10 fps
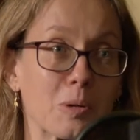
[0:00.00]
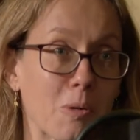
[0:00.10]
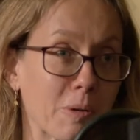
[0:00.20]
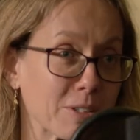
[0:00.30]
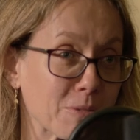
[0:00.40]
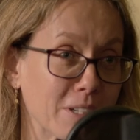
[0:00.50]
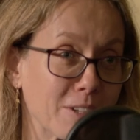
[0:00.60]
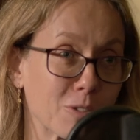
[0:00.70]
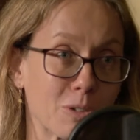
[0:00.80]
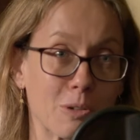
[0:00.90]
We're already
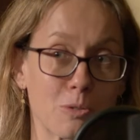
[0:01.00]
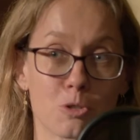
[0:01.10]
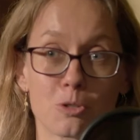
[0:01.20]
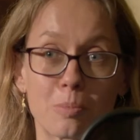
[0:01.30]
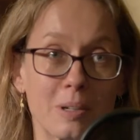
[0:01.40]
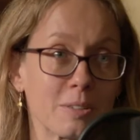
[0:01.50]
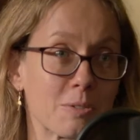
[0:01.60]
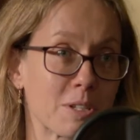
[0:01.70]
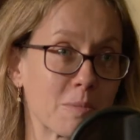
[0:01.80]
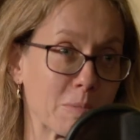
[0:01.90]
reading through super
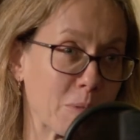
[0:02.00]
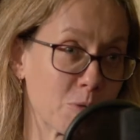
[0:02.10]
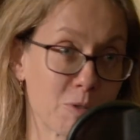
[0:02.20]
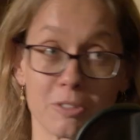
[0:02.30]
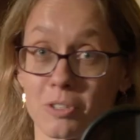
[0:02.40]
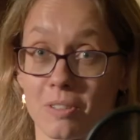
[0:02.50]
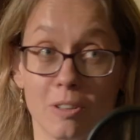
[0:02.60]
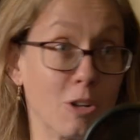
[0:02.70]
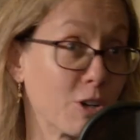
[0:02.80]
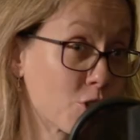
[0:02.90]
interesting proposals,
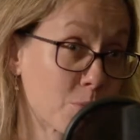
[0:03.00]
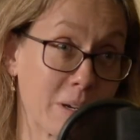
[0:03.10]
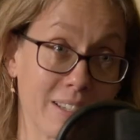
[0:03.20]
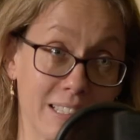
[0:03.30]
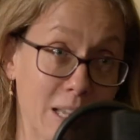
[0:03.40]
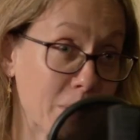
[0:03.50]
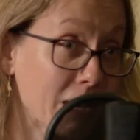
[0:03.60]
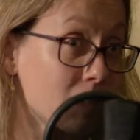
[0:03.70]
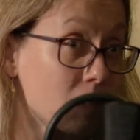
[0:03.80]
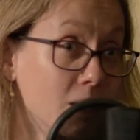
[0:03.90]
not just by
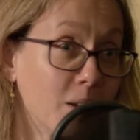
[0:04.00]
academics,